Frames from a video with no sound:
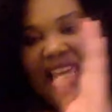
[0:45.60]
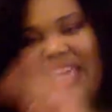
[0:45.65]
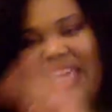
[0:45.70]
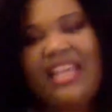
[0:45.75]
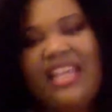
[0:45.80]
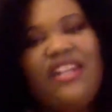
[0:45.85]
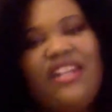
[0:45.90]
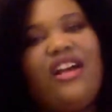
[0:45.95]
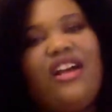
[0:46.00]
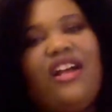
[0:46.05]

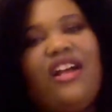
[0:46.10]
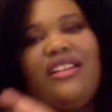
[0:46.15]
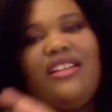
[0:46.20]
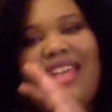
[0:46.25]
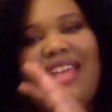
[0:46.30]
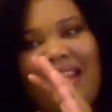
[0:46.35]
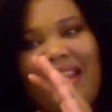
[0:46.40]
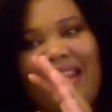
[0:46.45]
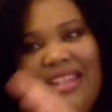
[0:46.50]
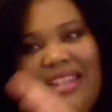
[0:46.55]
end all of
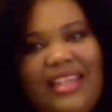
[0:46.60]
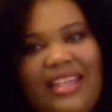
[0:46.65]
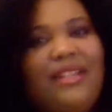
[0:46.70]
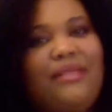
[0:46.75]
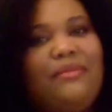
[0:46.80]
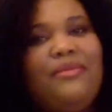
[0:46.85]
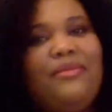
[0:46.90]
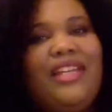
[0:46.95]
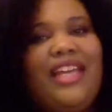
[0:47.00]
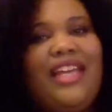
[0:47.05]
that and get
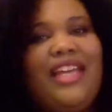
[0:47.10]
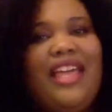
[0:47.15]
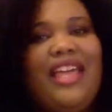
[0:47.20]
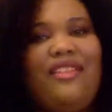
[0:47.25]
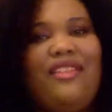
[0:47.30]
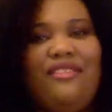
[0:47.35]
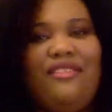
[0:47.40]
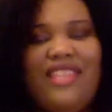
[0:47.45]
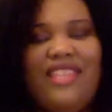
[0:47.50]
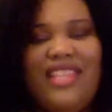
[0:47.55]
them
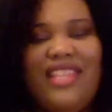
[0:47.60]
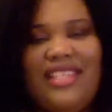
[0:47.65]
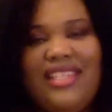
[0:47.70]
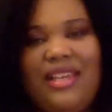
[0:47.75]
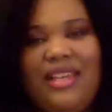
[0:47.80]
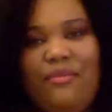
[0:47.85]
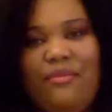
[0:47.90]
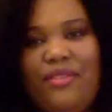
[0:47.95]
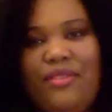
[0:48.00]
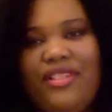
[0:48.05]
together in this
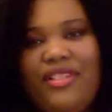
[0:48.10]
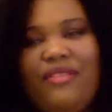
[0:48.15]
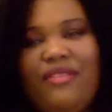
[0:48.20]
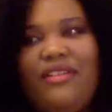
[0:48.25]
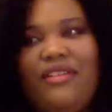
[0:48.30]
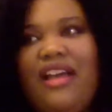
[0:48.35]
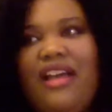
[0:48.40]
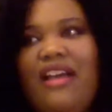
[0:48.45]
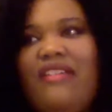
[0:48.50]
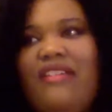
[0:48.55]
episode.
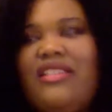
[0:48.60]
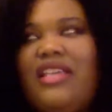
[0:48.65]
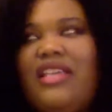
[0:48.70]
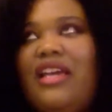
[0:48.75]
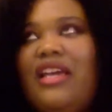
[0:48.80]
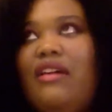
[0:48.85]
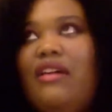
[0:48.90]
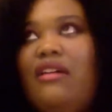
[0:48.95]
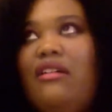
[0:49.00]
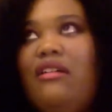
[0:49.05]
And I was like,
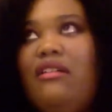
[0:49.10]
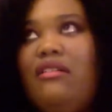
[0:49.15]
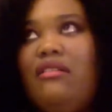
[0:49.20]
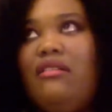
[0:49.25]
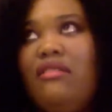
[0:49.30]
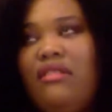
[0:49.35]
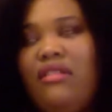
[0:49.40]
oh,